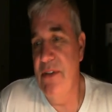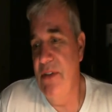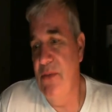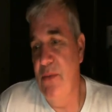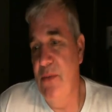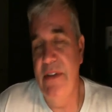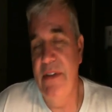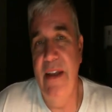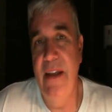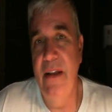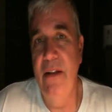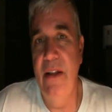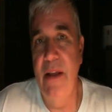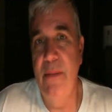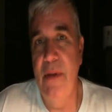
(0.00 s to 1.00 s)
So I says, what
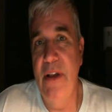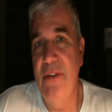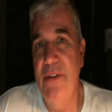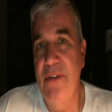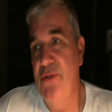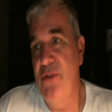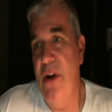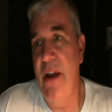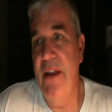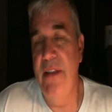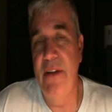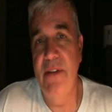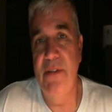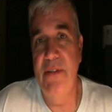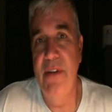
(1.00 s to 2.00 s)
the hell, I might as well
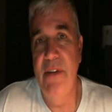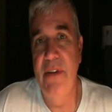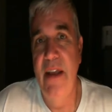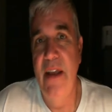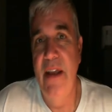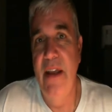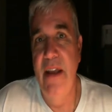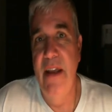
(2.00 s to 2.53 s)
try this.